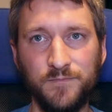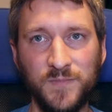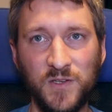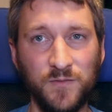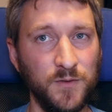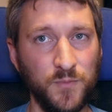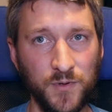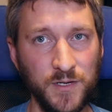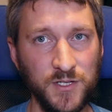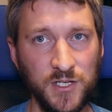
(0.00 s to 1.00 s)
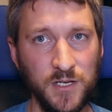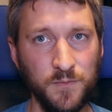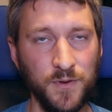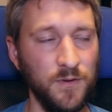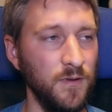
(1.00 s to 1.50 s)
they're pretty
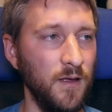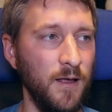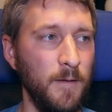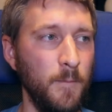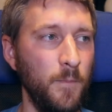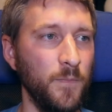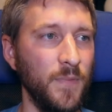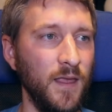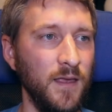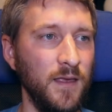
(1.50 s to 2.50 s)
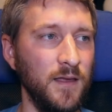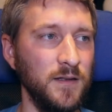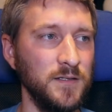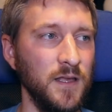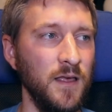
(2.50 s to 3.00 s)
cheap,
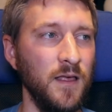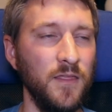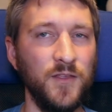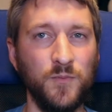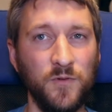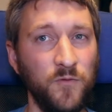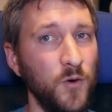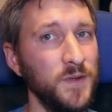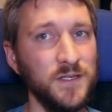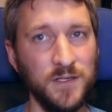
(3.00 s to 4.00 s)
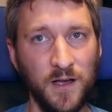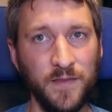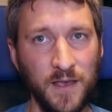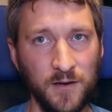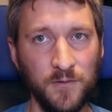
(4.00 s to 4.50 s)
and the performance is
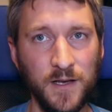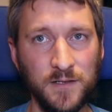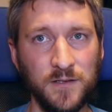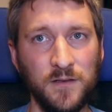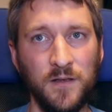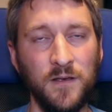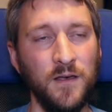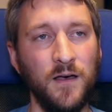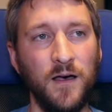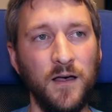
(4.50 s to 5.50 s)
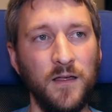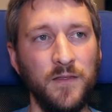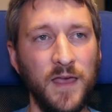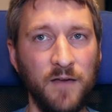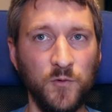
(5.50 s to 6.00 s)
not that great.
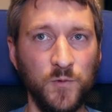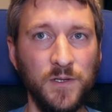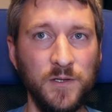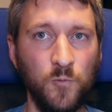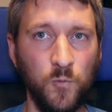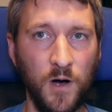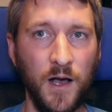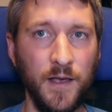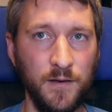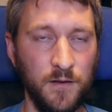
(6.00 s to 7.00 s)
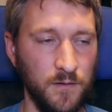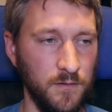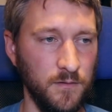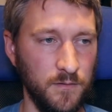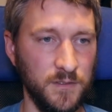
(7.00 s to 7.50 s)
They have a really wide
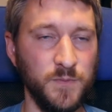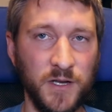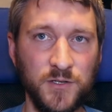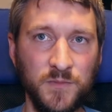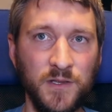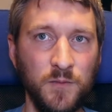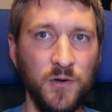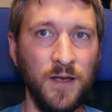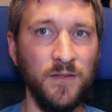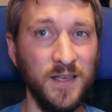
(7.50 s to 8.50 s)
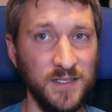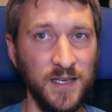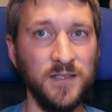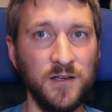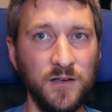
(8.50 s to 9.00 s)
spectrum that they put out. They
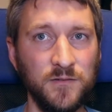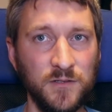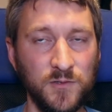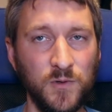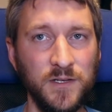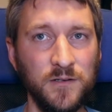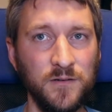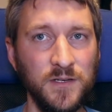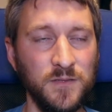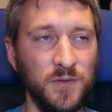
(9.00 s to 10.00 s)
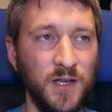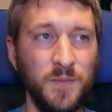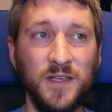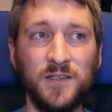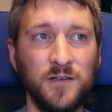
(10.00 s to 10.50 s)
say it's 120 degrees, but I
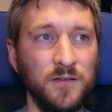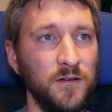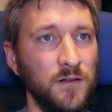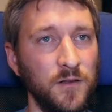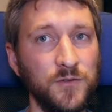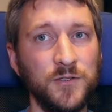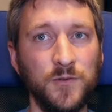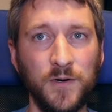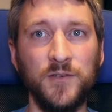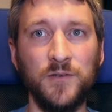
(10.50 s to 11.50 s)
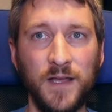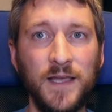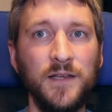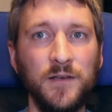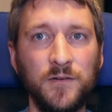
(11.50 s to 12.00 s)
mean it's closer to
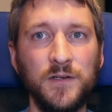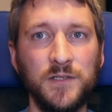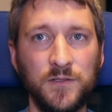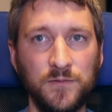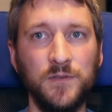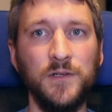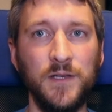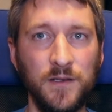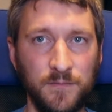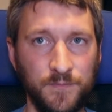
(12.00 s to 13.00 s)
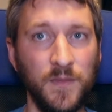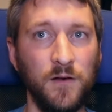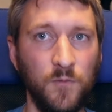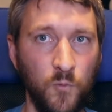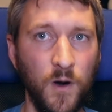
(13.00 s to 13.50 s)
180 degrees. It's really
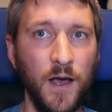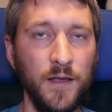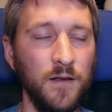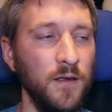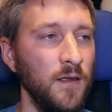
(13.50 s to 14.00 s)
wide,